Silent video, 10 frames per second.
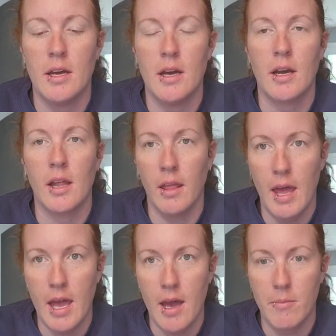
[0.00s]
a
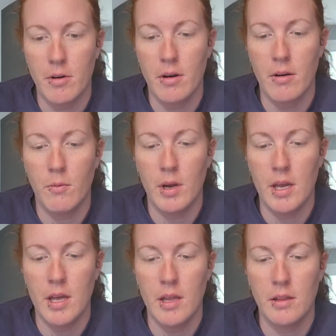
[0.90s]
collab
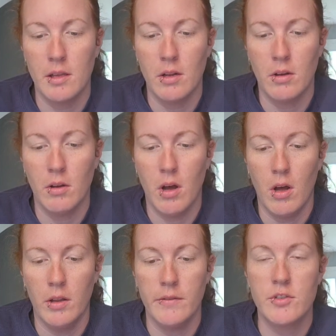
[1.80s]
with Little
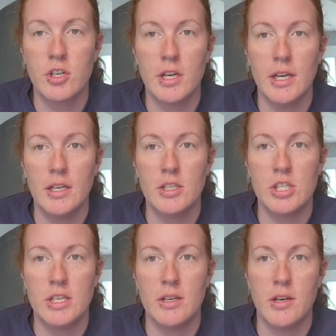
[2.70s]
Olive Tree.
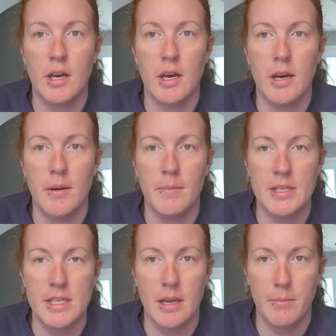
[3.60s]
She did um, a
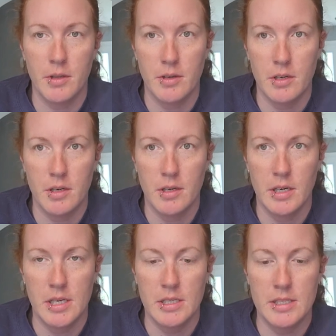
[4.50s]
sampler
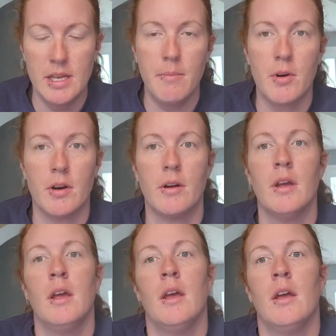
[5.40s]
in December.
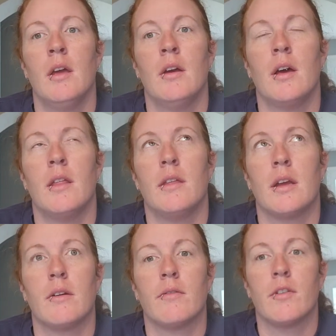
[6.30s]
I
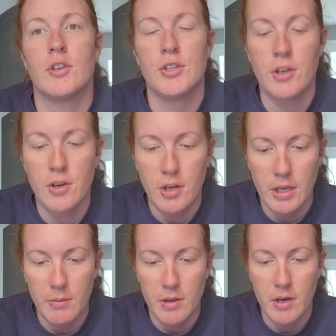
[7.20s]
think, for Sugar
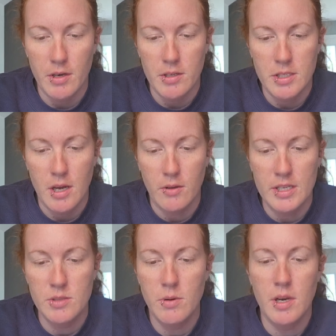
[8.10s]
Cookie with her. So
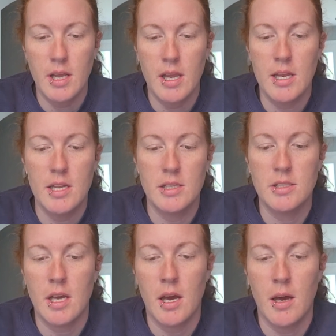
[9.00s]
this one
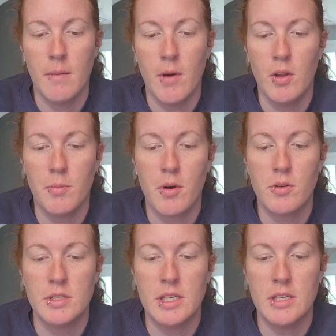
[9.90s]
is um, all the
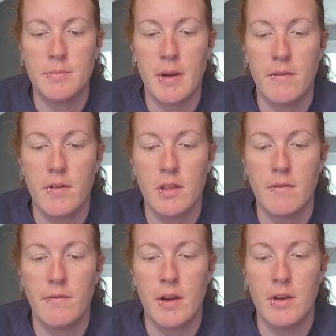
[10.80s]
proceeds benefit the
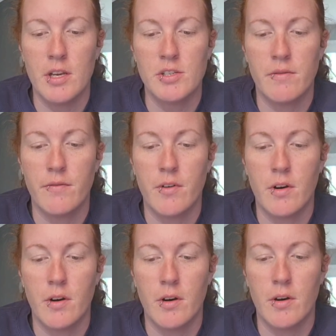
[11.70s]
Foundation
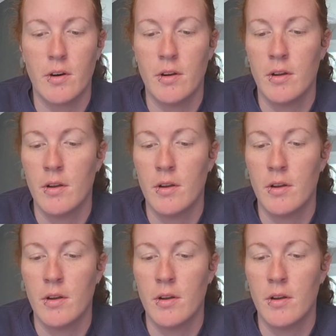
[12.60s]
for